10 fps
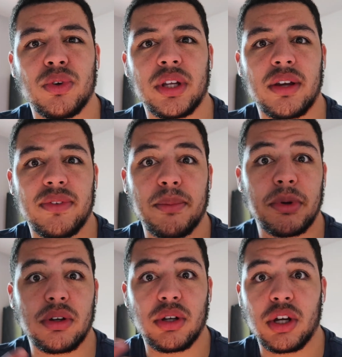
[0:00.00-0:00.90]
really give them
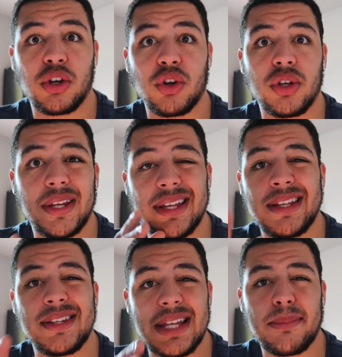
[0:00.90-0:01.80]
a, a good
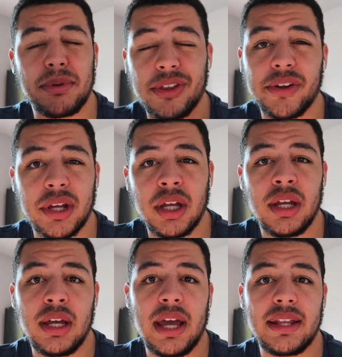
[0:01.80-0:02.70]
in-depth look
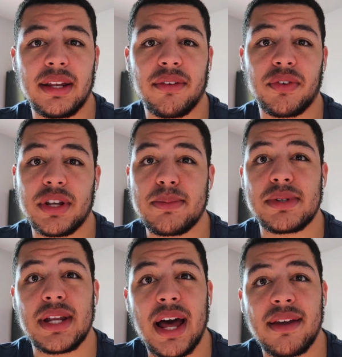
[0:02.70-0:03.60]
at the different
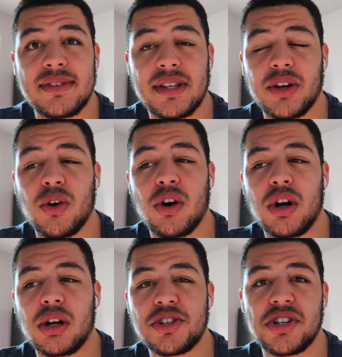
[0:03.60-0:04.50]
types of knives that there
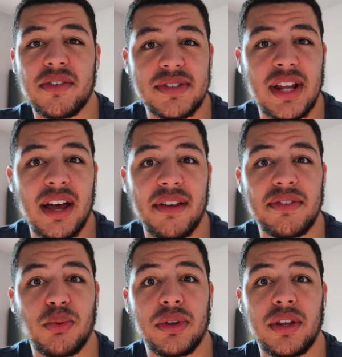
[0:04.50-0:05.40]
are, chef's
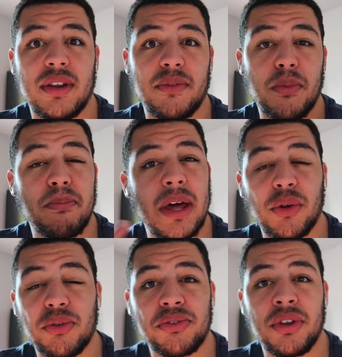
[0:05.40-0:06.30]
knives with the different
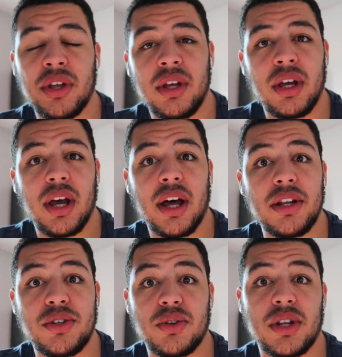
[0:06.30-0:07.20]
metals uh,
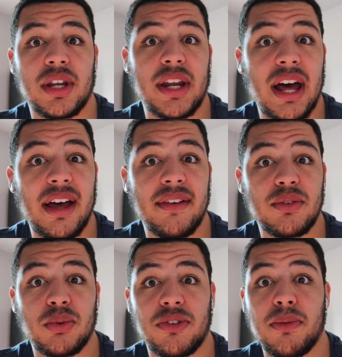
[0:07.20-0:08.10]
due to the
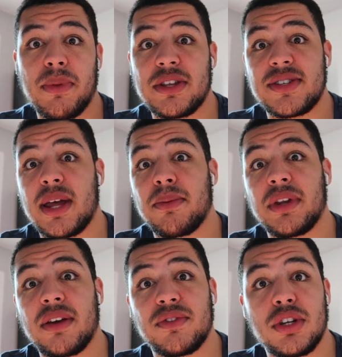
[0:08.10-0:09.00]
knives, what's the best type of
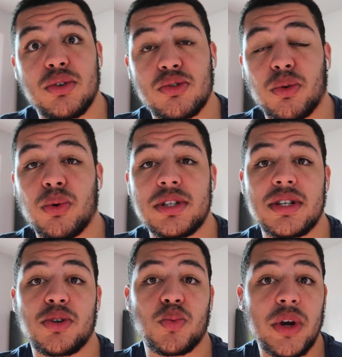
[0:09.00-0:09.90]
knife to use for what
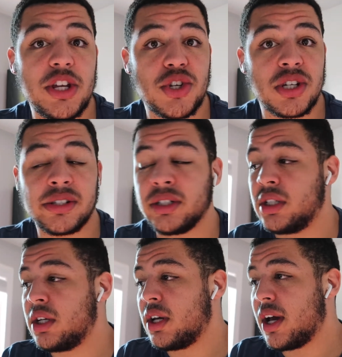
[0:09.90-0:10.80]
situation,
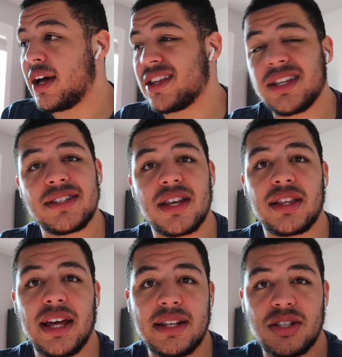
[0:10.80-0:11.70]
uh, things
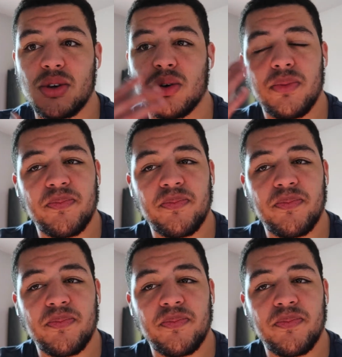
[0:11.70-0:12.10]
like that. So